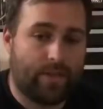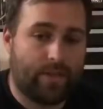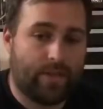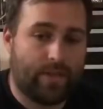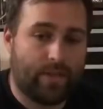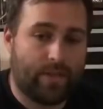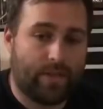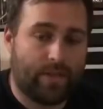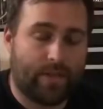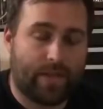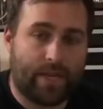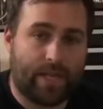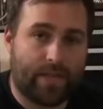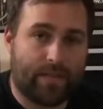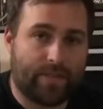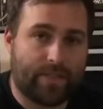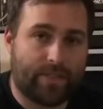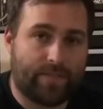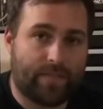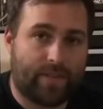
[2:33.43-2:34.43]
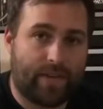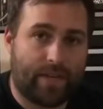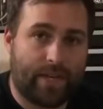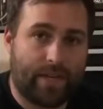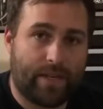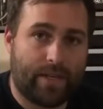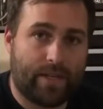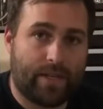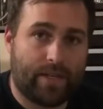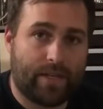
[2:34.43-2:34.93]
You're going to have to
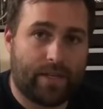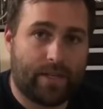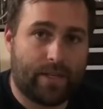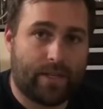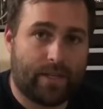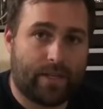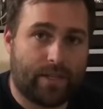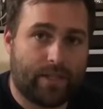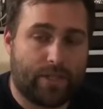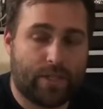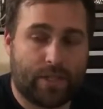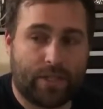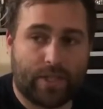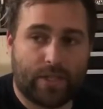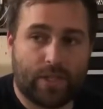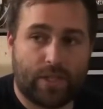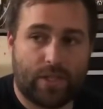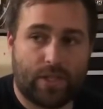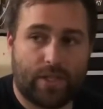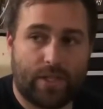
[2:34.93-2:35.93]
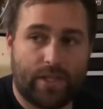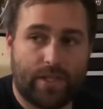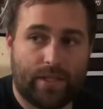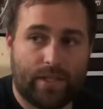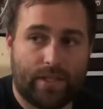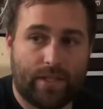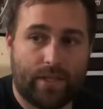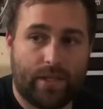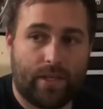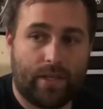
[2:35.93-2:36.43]
find a truck and
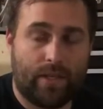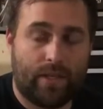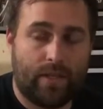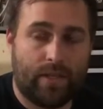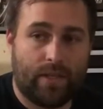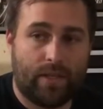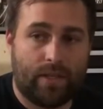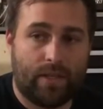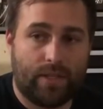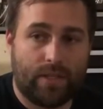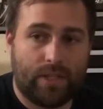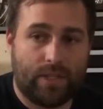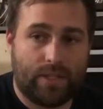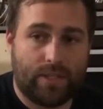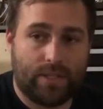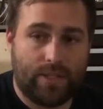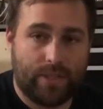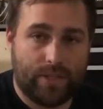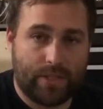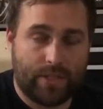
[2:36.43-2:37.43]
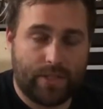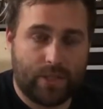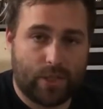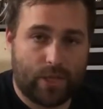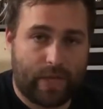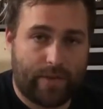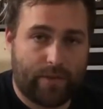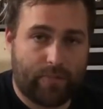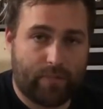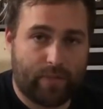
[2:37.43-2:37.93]
trailer to do the
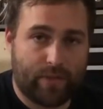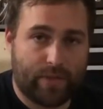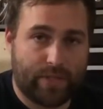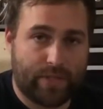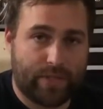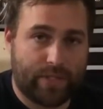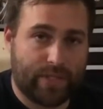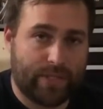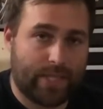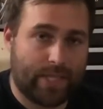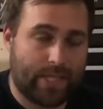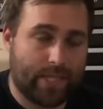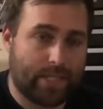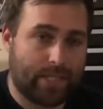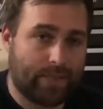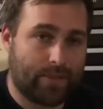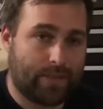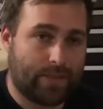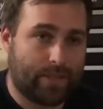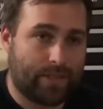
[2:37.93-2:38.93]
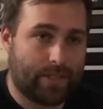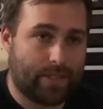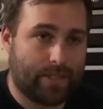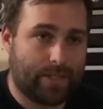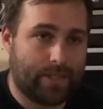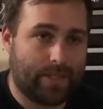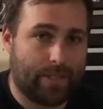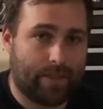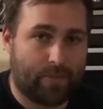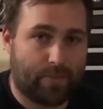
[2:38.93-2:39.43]
driving portion of the test with, because
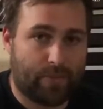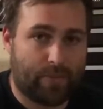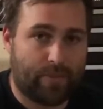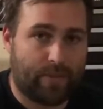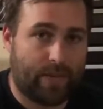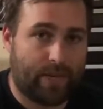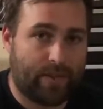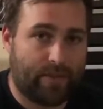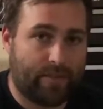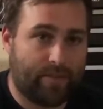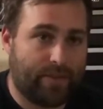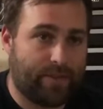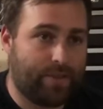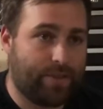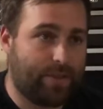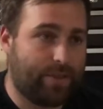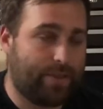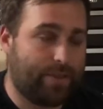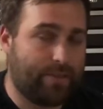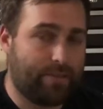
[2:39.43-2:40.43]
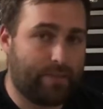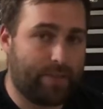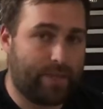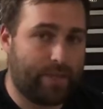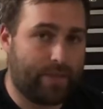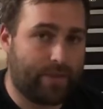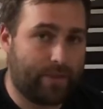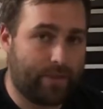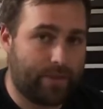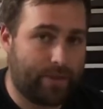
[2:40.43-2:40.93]
they don't provide it for you. You have to bring
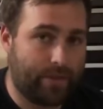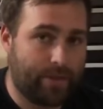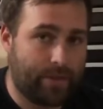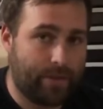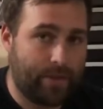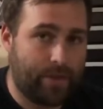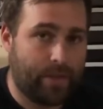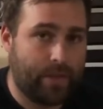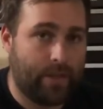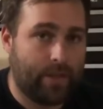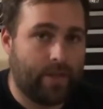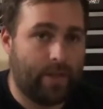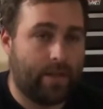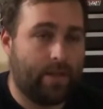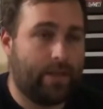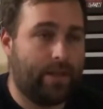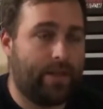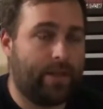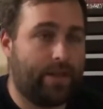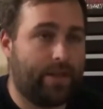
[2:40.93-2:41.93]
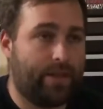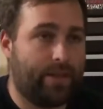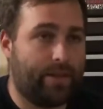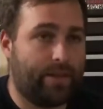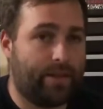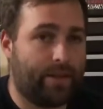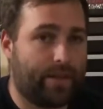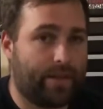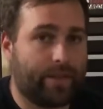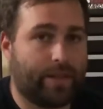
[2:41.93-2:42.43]
your own. And a
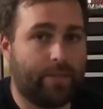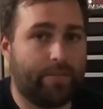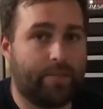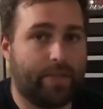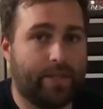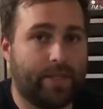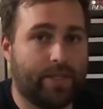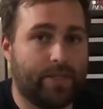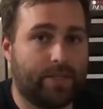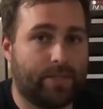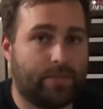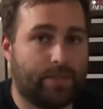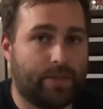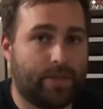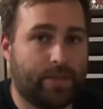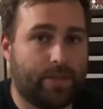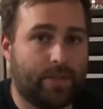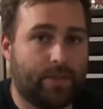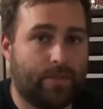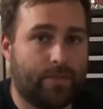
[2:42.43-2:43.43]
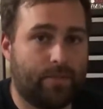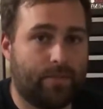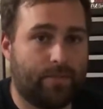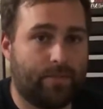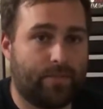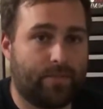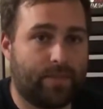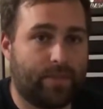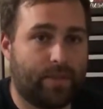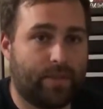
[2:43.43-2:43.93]
lot of companies will
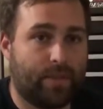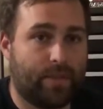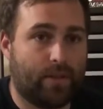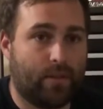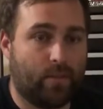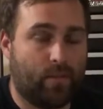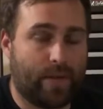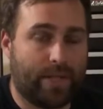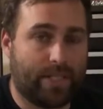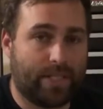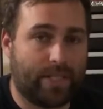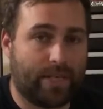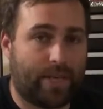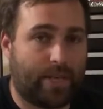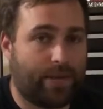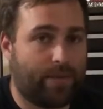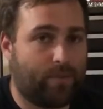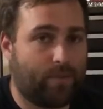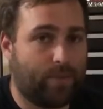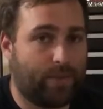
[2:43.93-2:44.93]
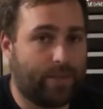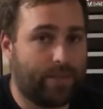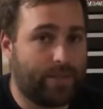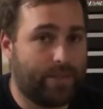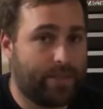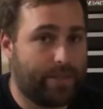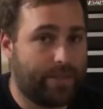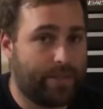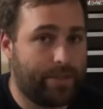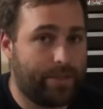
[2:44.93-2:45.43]
rent out one
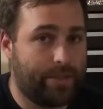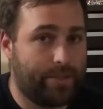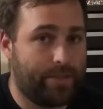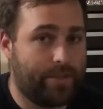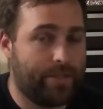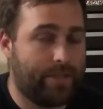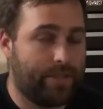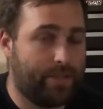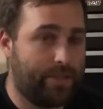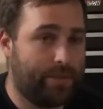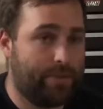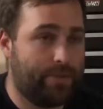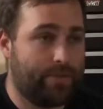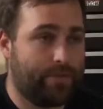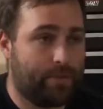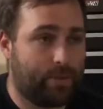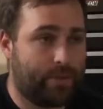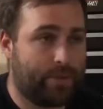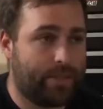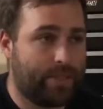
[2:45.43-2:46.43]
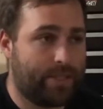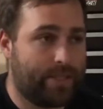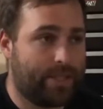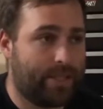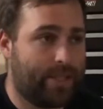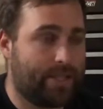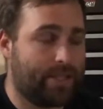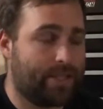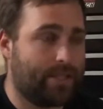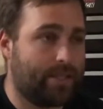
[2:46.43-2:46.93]
to you to use for the
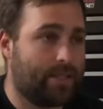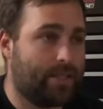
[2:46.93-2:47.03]
tests.